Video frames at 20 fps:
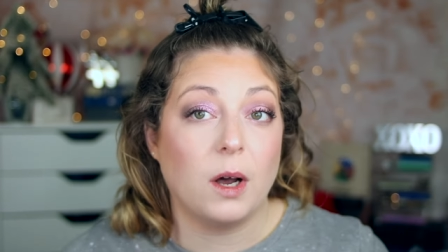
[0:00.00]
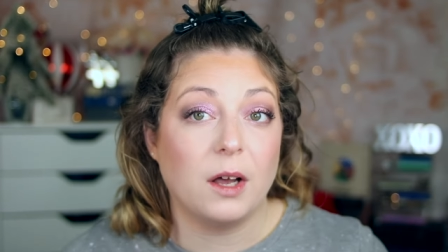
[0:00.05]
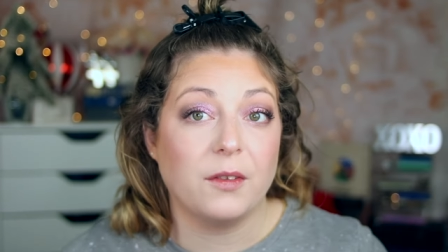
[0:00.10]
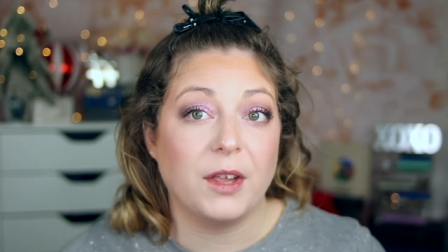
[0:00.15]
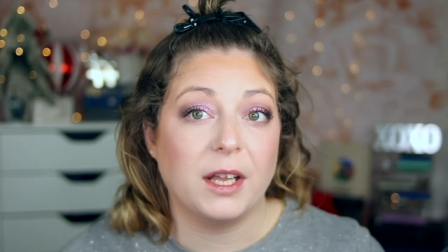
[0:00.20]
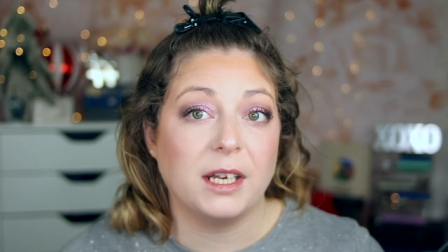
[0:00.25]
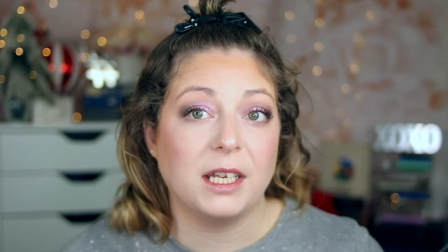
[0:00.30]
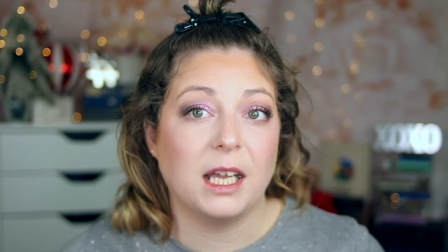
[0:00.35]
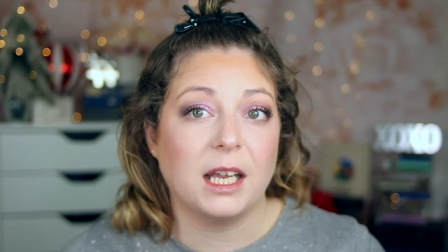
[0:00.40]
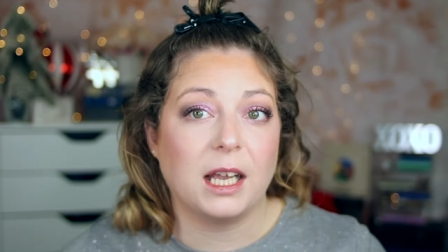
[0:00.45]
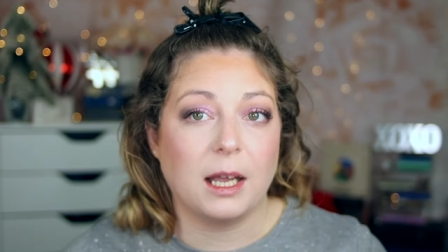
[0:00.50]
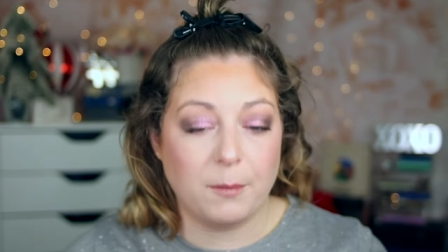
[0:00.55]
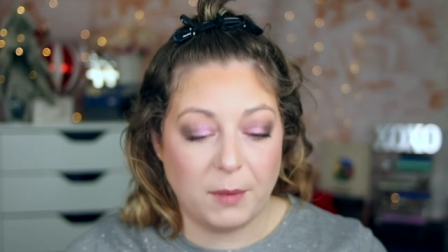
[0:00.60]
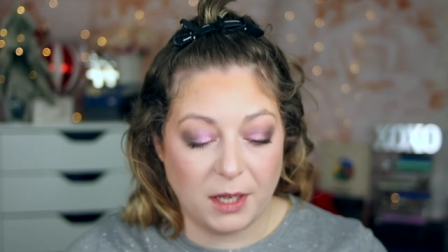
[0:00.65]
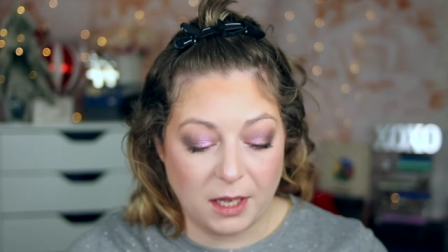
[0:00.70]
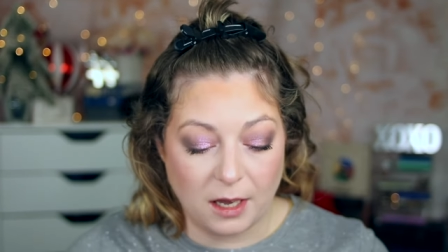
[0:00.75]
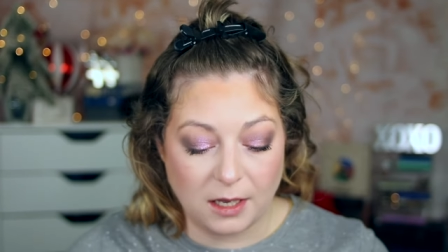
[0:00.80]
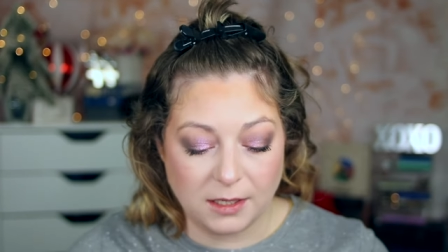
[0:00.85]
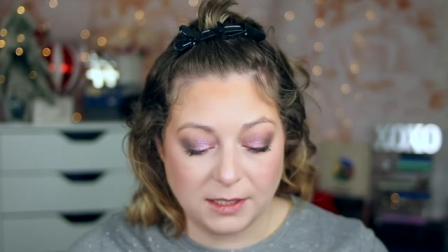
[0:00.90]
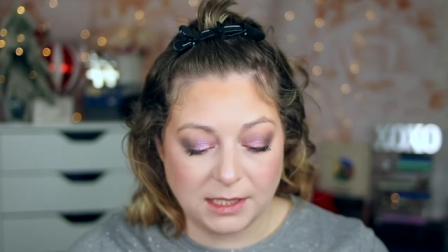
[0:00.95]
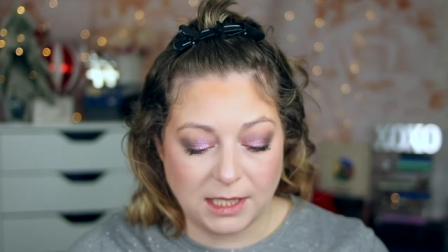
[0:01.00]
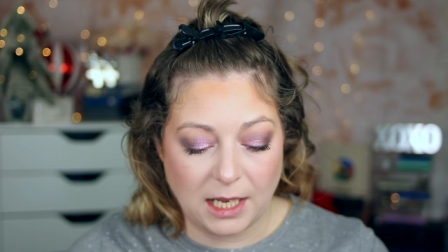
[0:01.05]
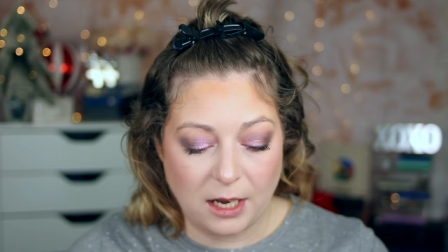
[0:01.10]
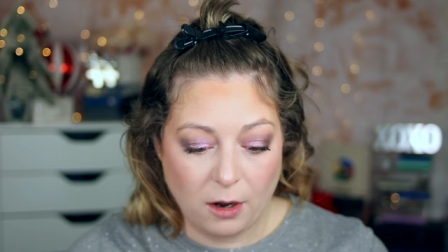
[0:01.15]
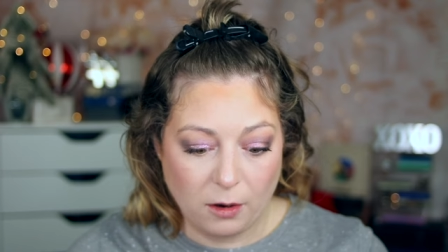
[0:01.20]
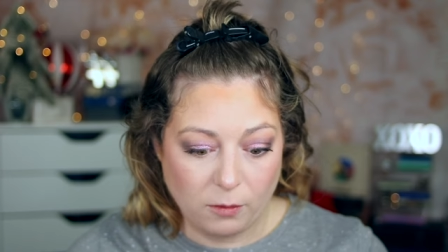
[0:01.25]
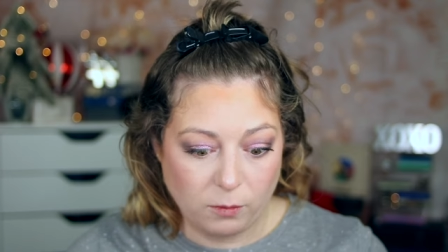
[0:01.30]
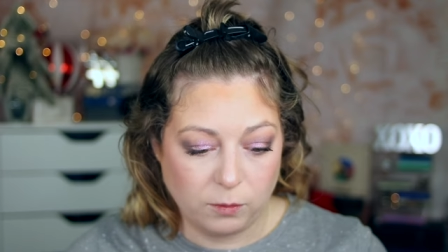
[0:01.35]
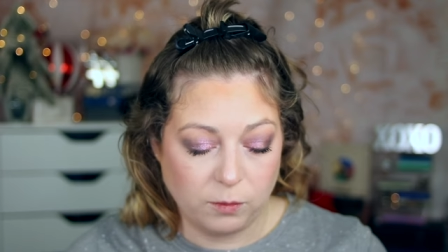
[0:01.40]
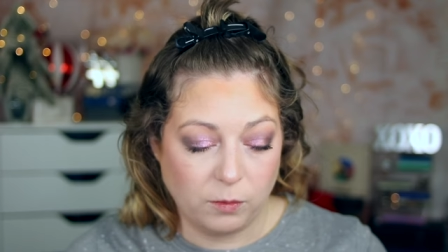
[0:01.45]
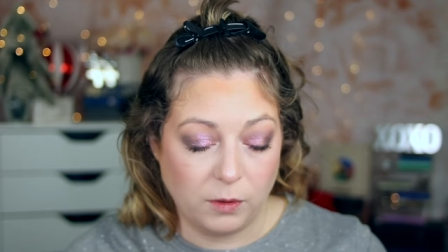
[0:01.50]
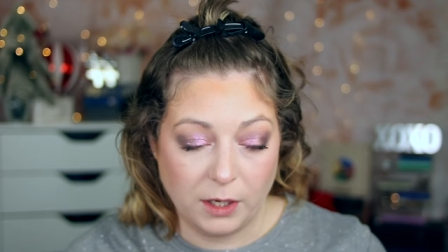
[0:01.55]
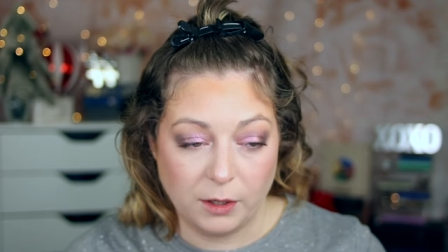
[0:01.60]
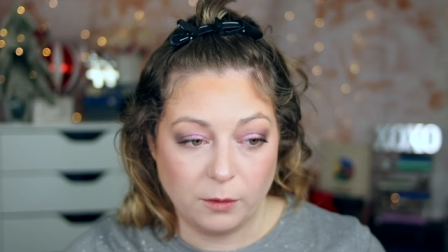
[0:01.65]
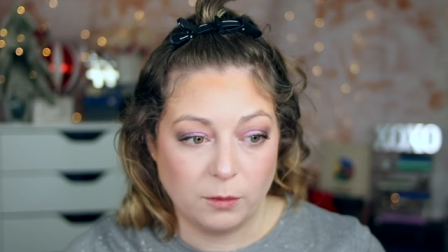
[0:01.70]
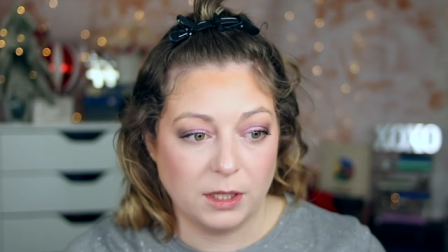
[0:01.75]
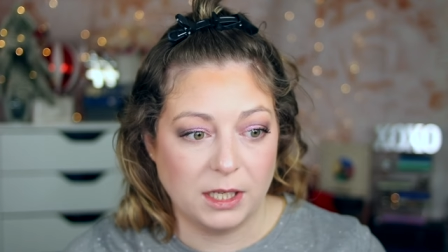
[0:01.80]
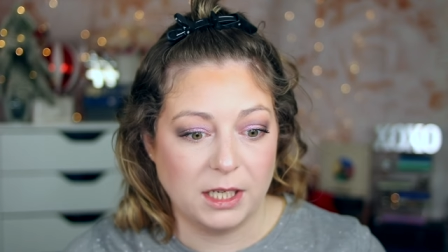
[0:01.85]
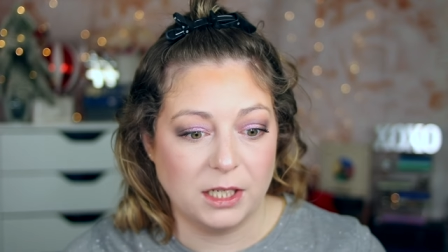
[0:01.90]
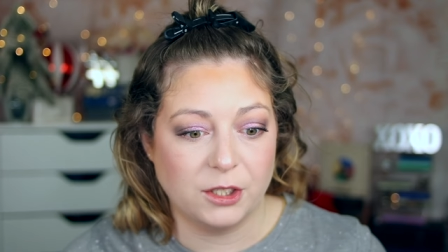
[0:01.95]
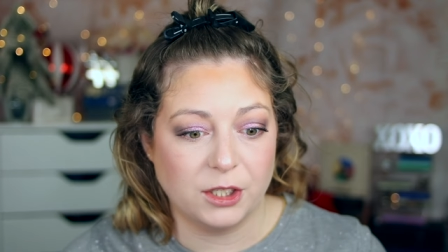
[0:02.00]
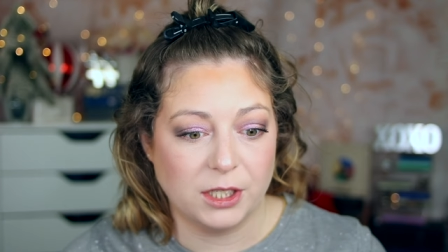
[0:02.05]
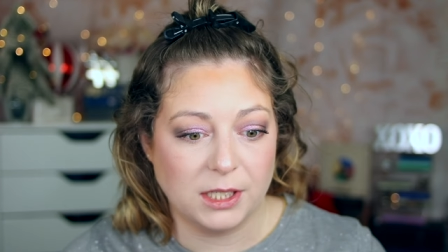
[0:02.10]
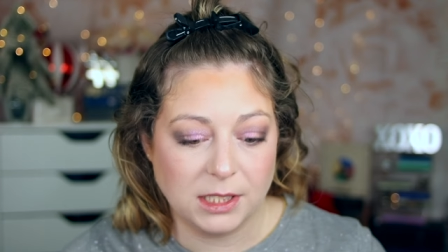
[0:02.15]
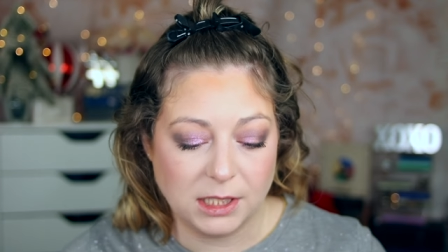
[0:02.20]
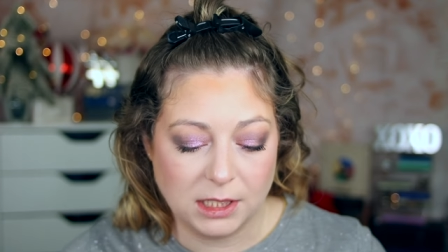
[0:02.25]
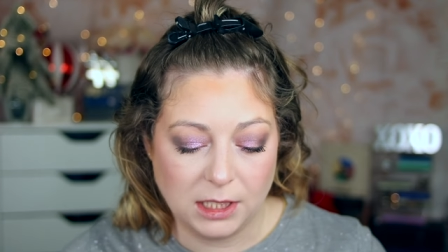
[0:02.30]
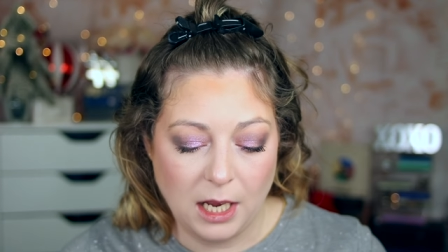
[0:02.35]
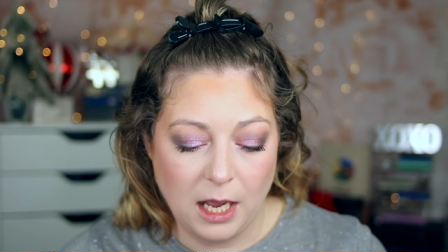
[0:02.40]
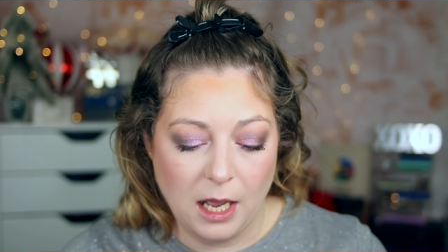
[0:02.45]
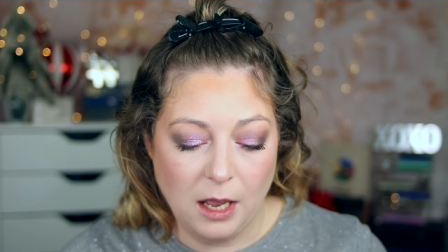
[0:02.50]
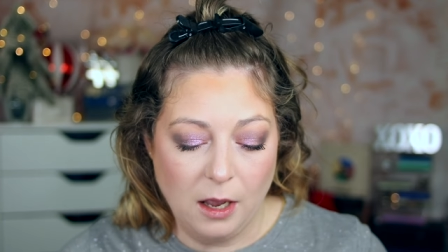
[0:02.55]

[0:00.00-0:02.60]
authentic and because they are literally just,